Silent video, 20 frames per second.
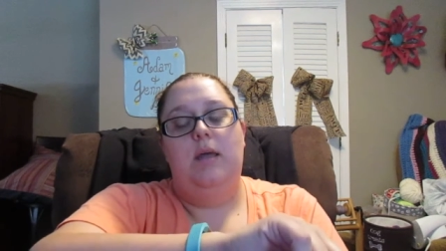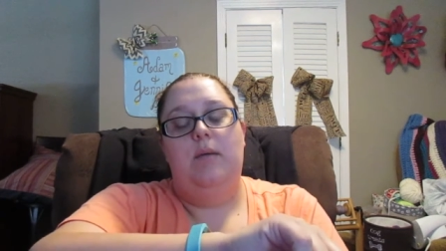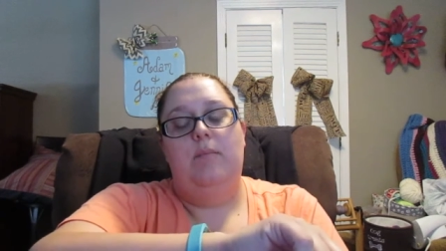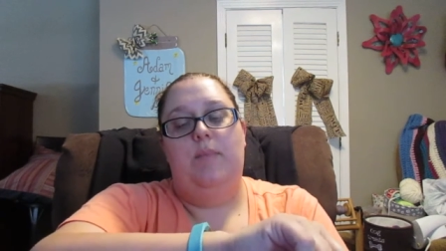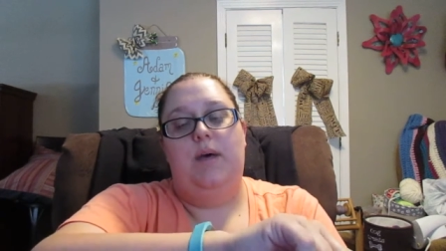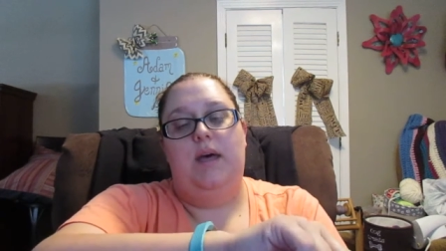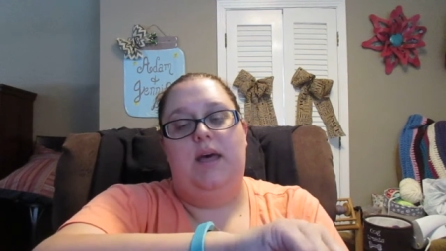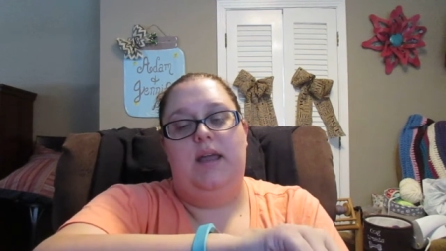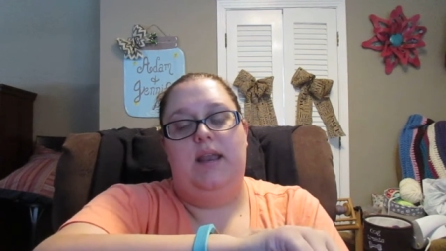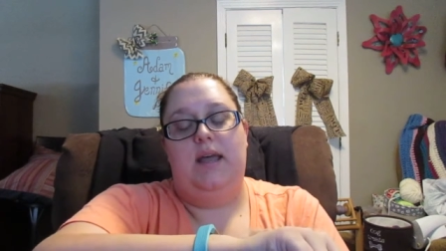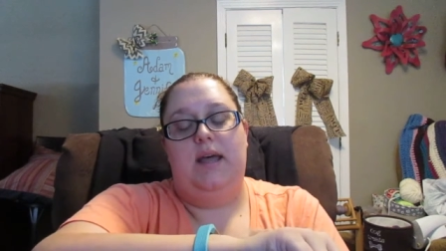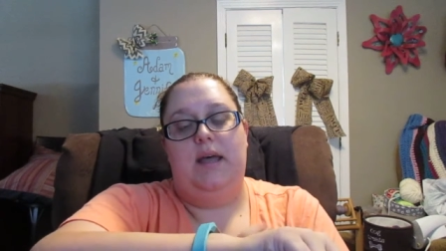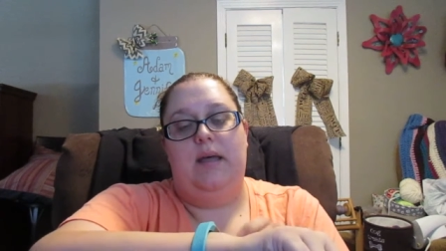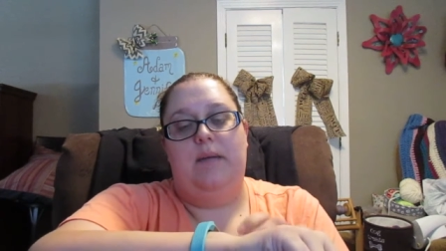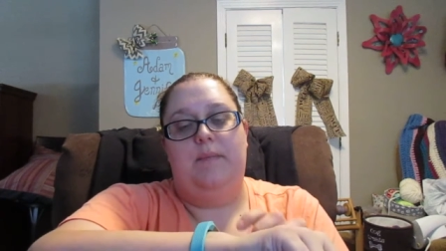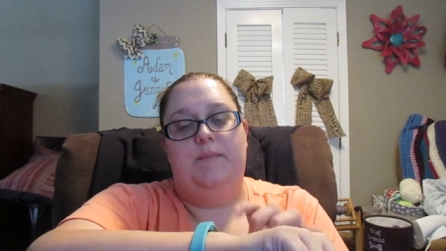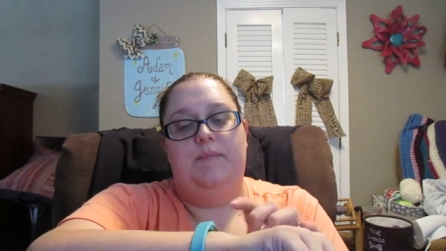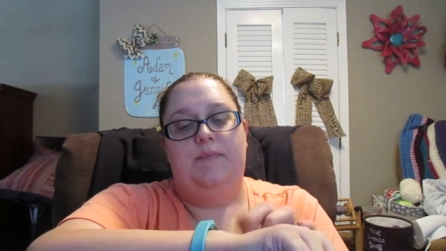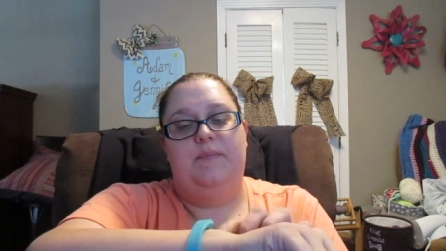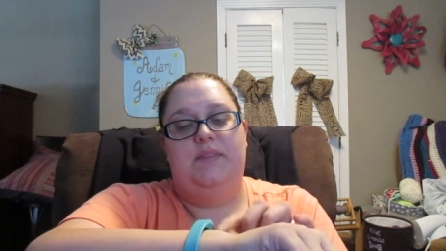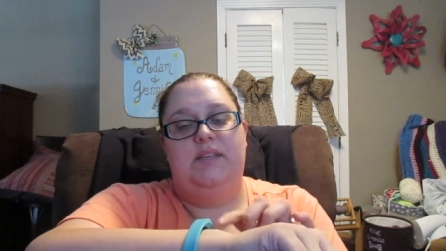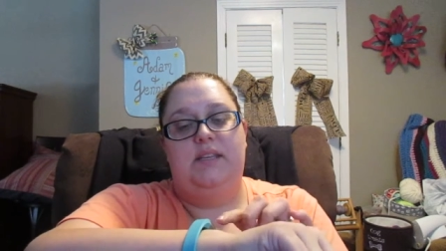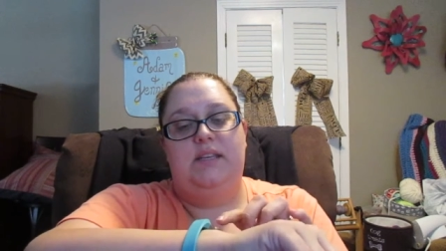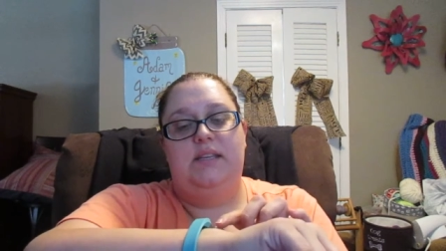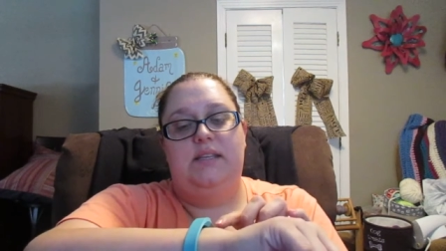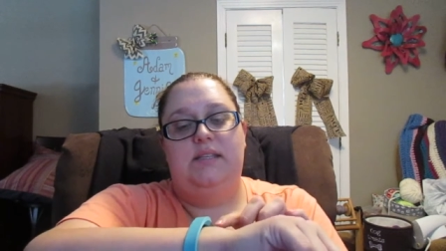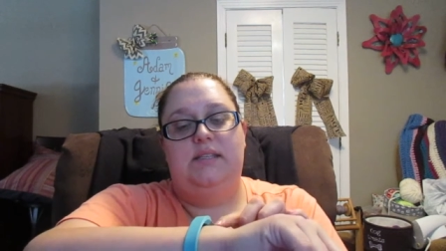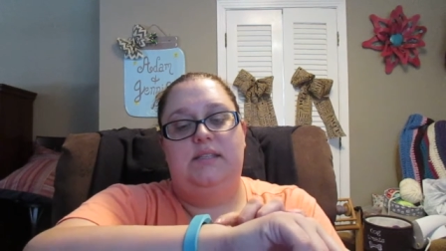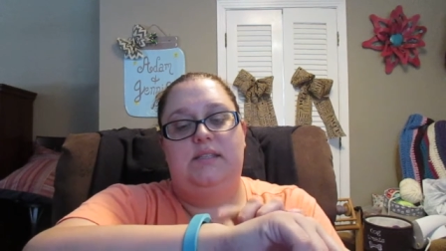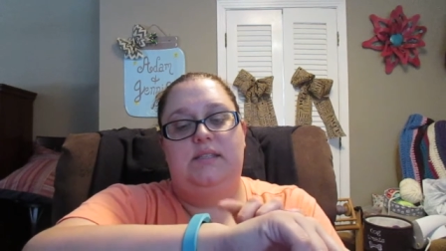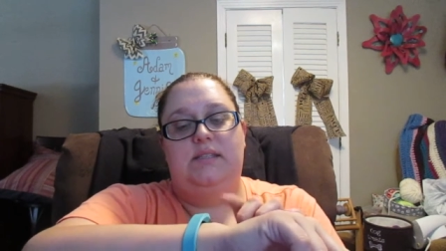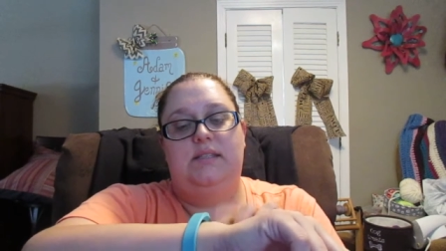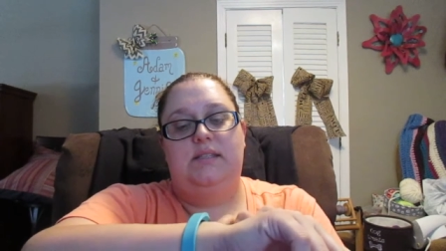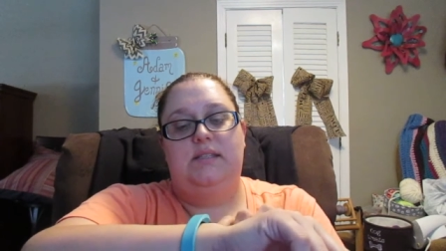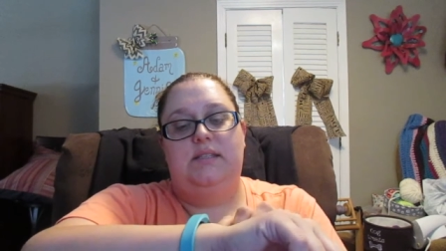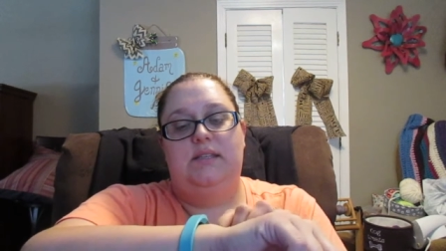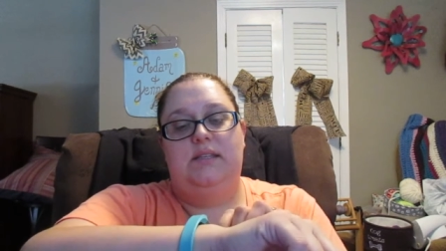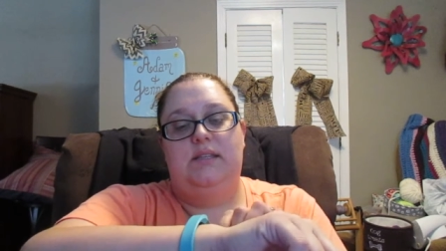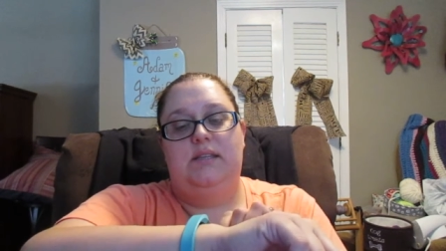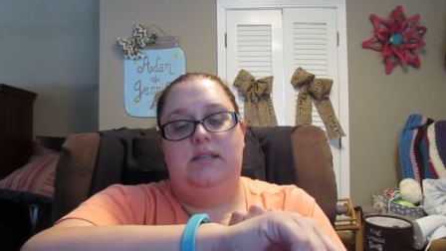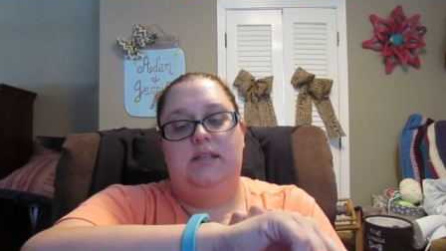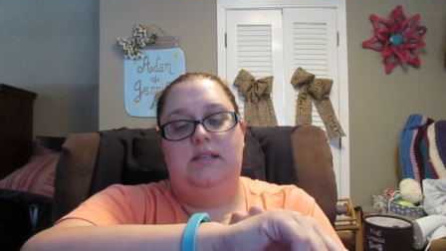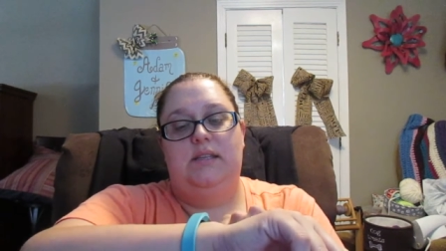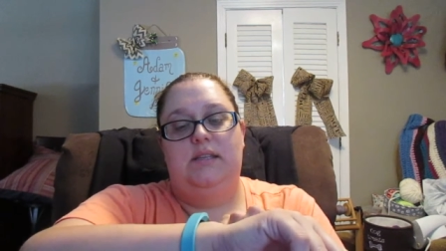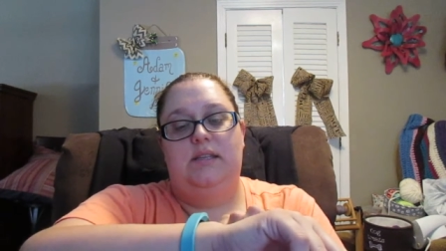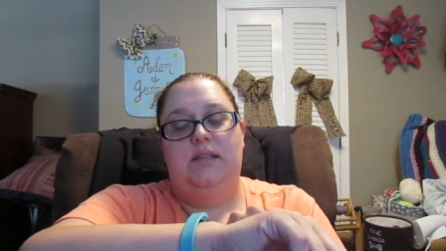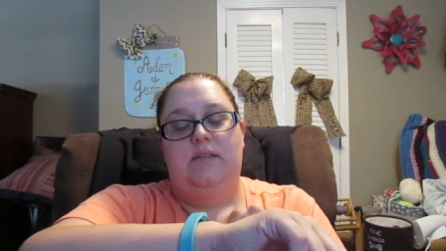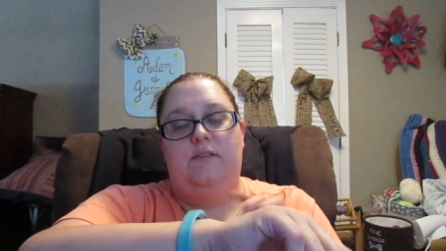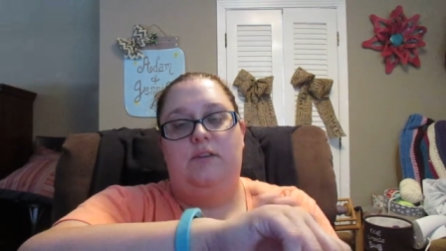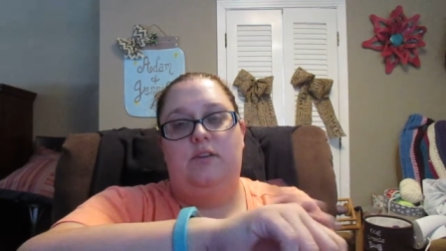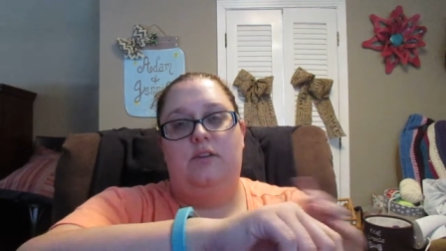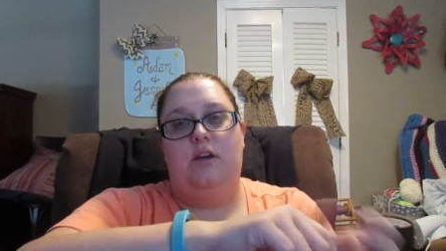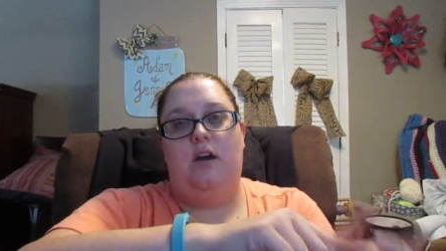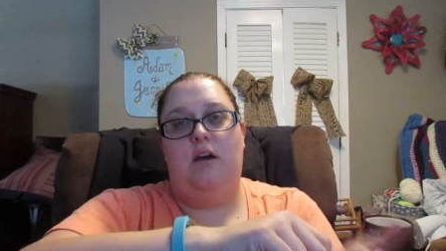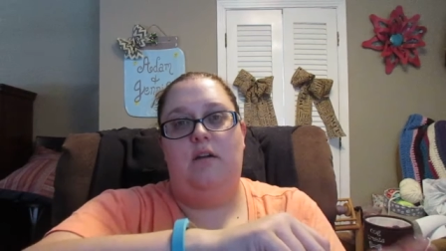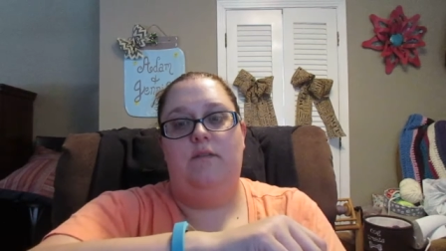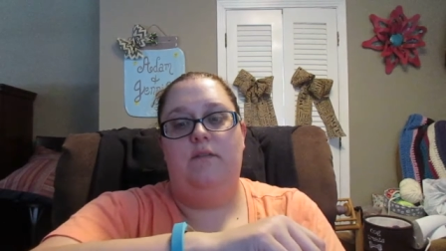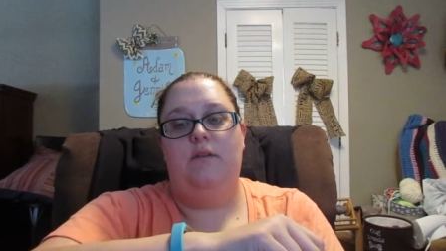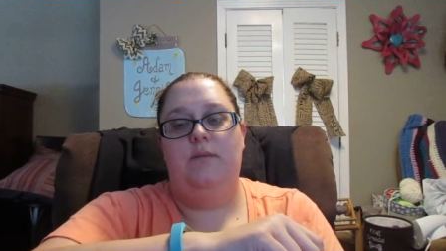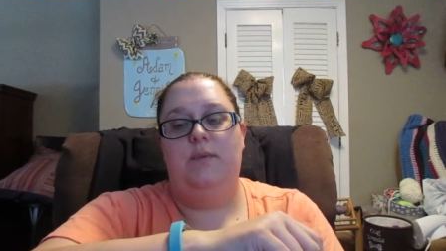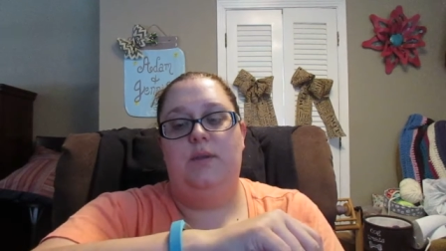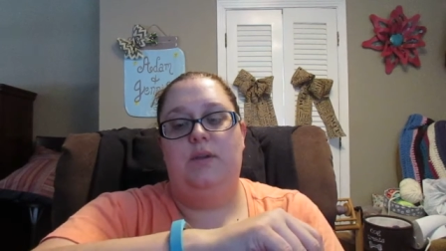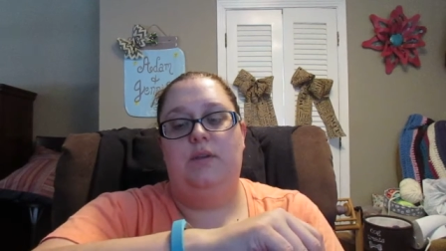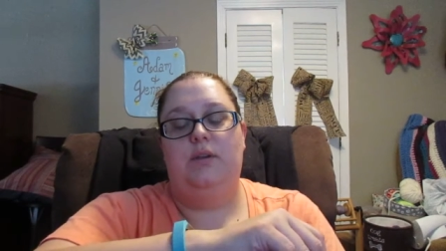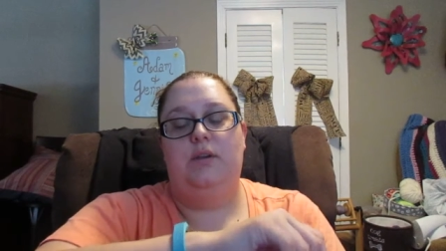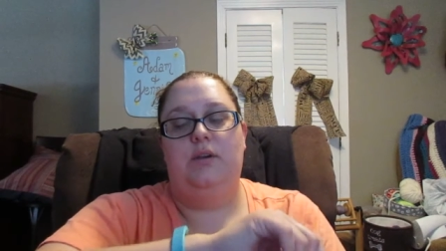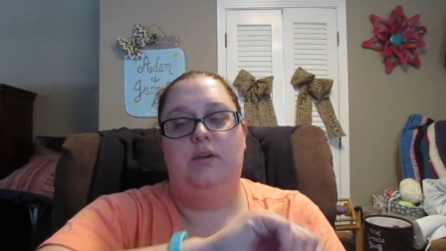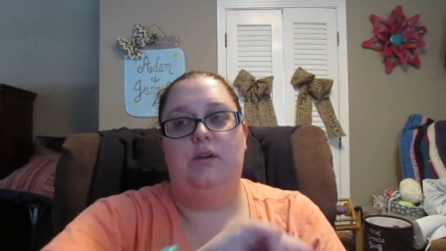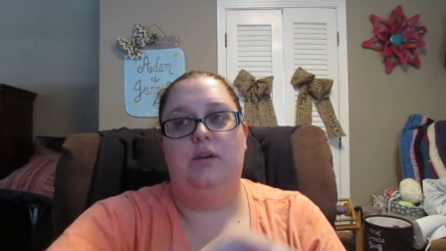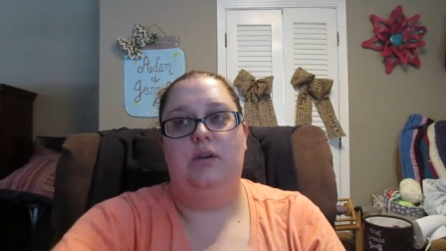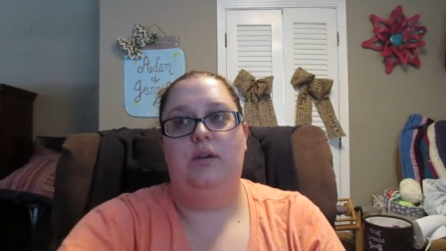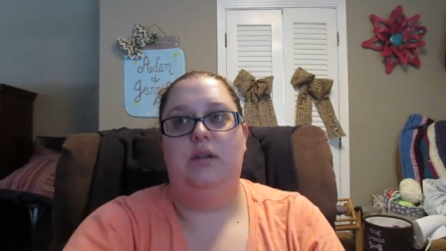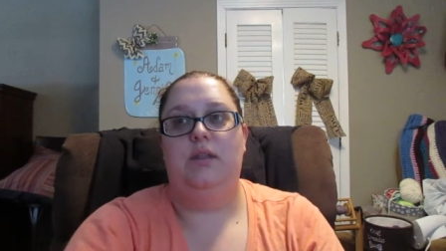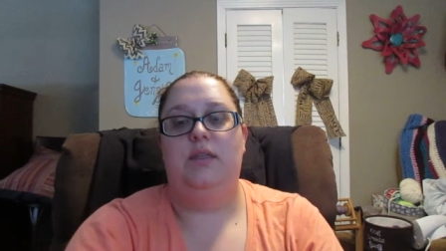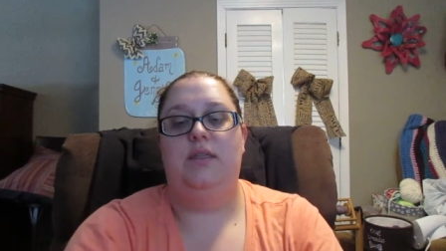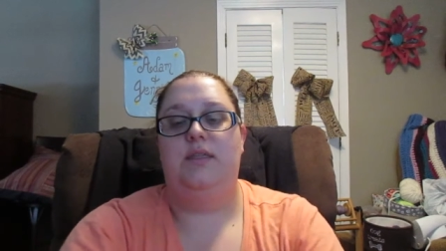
But this, if you're not familiar,